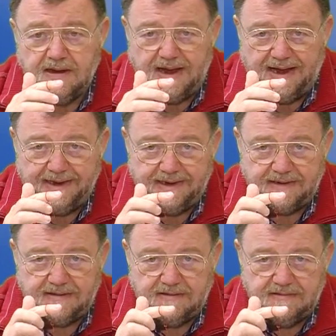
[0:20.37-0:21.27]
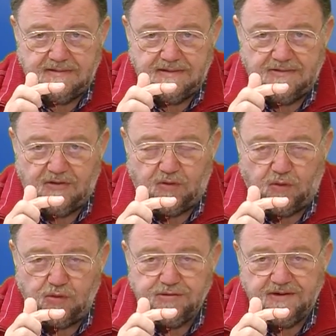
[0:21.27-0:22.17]
a red hair from a young
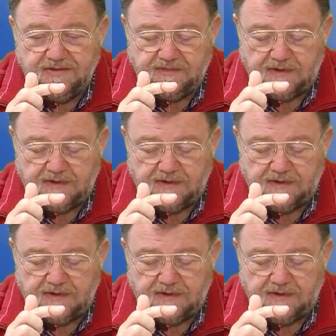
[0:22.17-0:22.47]
girl.